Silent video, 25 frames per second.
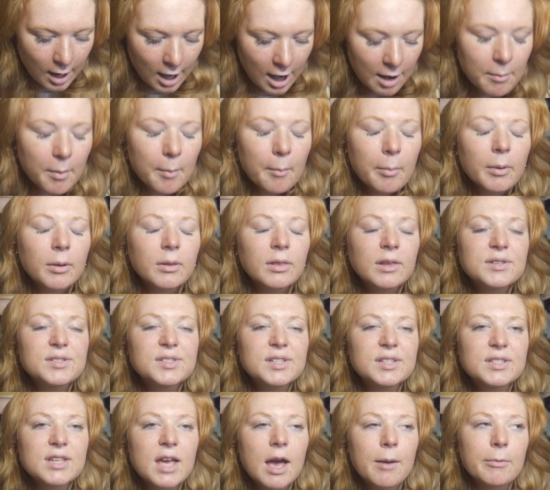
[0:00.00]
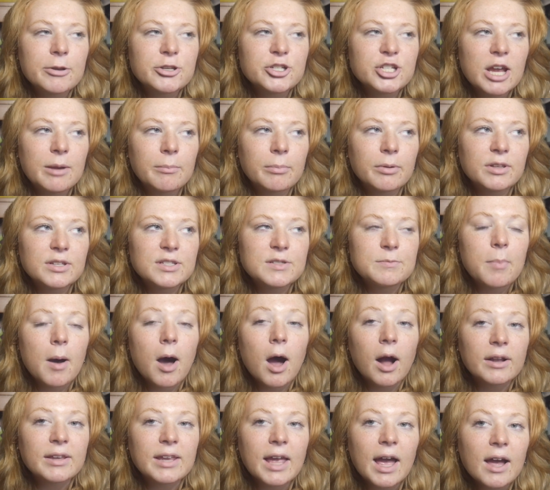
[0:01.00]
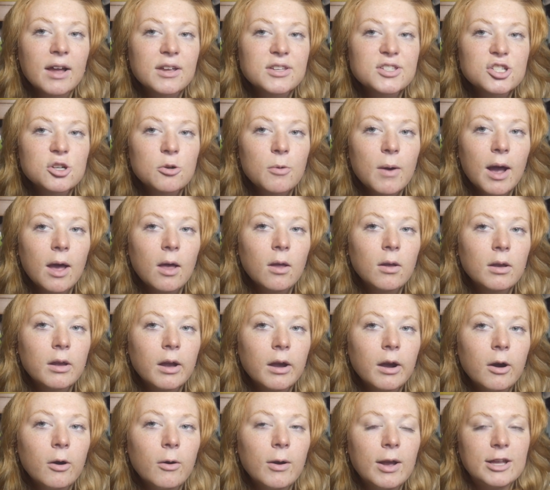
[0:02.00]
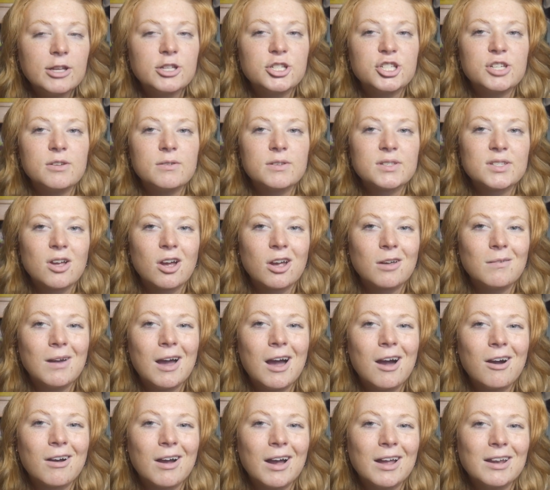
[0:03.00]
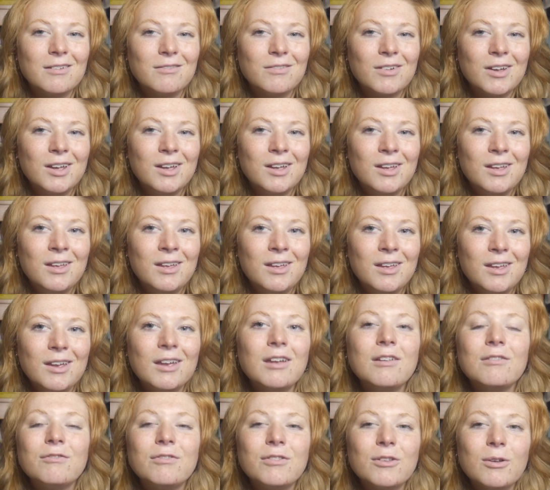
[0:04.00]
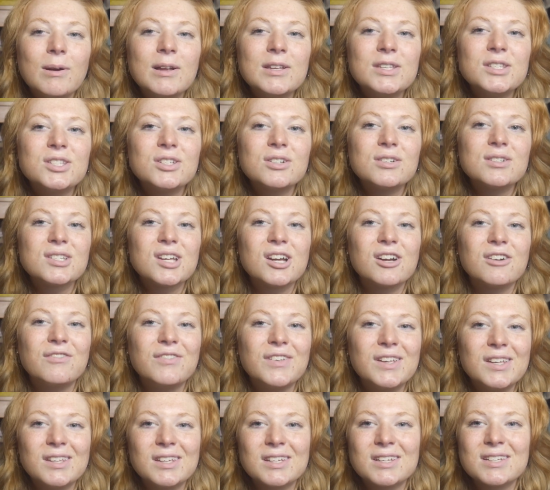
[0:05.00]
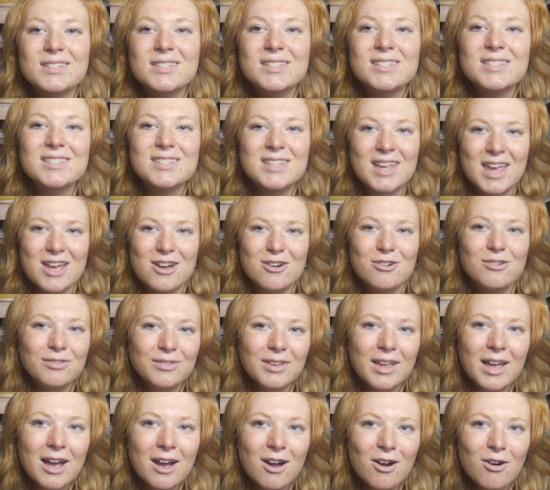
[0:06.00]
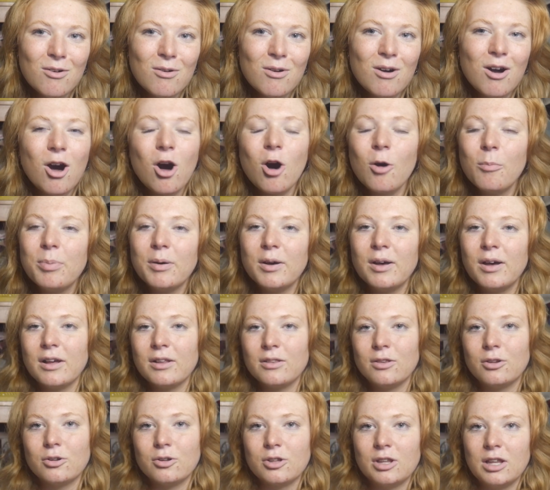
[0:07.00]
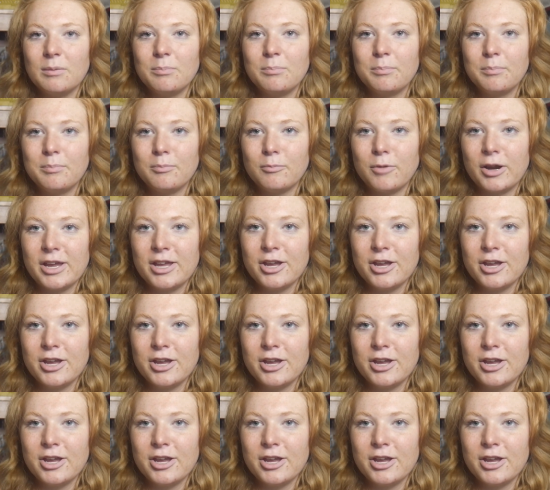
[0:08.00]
remember listening to Emma Chamberlain's podcast a while ago, and she was talking about how kind of influencers are feeling stale now. I'll put a little clip right